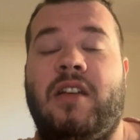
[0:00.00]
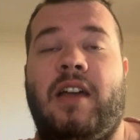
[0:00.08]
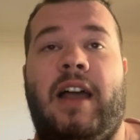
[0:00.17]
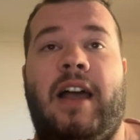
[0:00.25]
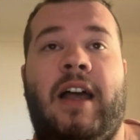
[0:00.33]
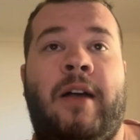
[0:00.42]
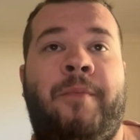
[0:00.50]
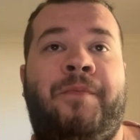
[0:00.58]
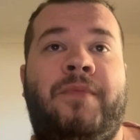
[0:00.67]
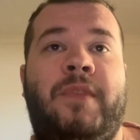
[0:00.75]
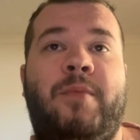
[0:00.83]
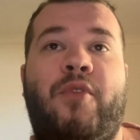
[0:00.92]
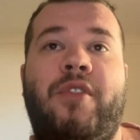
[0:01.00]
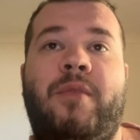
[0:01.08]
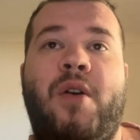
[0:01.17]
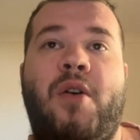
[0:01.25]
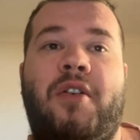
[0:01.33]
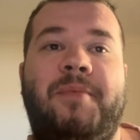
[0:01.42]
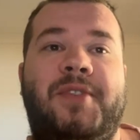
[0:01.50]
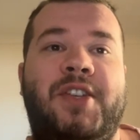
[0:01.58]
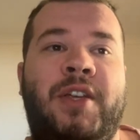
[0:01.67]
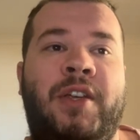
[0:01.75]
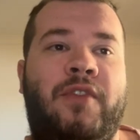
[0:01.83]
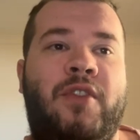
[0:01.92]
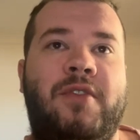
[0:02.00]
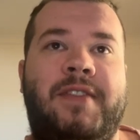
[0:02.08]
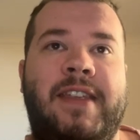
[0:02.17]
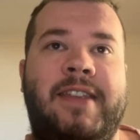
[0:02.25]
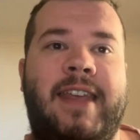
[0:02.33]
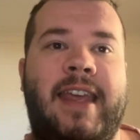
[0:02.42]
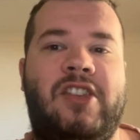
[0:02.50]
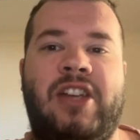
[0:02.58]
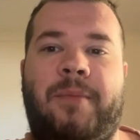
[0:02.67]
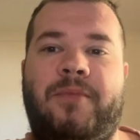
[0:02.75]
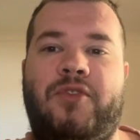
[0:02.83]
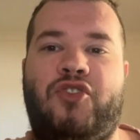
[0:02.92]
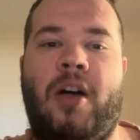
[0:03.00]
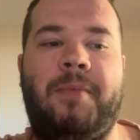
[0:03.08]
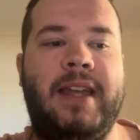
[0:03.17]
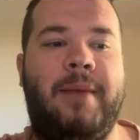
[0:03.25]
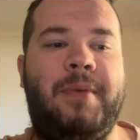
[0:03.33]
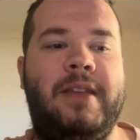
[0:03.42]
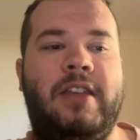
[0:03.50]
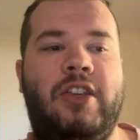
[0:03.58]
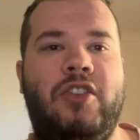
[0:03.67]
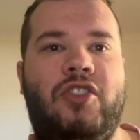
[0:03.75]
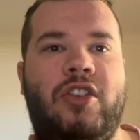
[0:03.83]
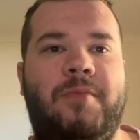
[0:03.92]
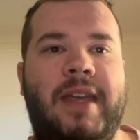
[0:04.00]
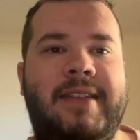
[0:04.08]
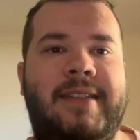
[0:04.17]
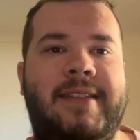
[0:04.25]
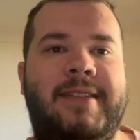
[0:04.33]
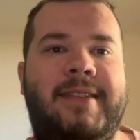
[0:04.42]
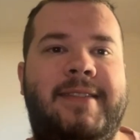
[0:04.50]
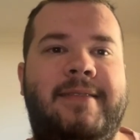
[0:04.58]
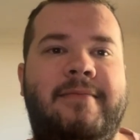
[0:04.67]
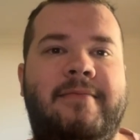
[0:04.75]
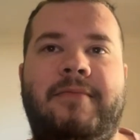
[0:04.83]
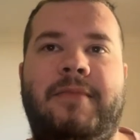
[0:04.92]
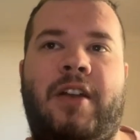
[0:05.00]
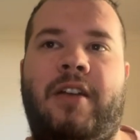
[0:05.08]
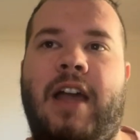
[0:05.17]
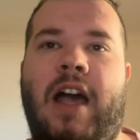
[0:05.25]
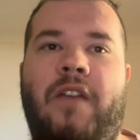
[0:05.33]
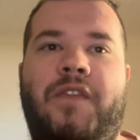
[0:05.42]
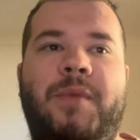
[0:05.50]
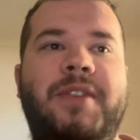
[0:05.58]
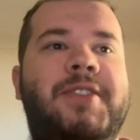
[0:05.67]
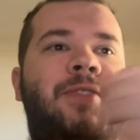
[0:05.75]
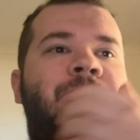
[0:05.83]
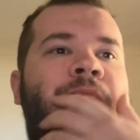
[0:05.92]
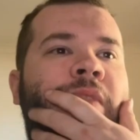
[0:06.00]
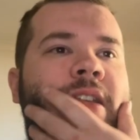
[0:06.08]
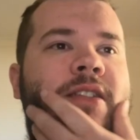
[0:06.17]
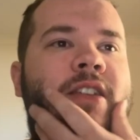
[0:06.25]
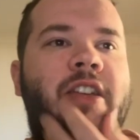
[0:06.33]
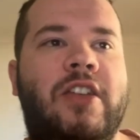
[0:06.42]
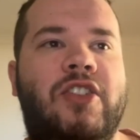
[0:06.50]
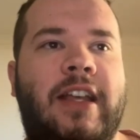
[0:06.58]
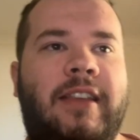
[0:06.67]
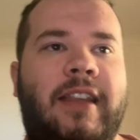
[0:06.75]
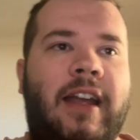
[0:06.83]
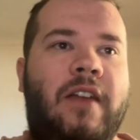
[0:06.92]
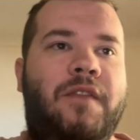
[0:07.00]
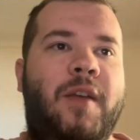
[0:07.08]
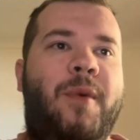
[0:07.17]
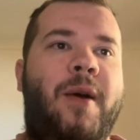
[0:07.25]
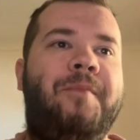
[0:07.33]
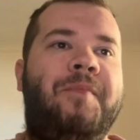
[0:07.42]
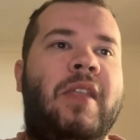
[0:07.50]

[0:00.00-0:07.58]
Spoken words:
You're more than welcome to. Of course, this gets chopped up into YouTube pieces, you know, afterwards. So you can check that out if you want.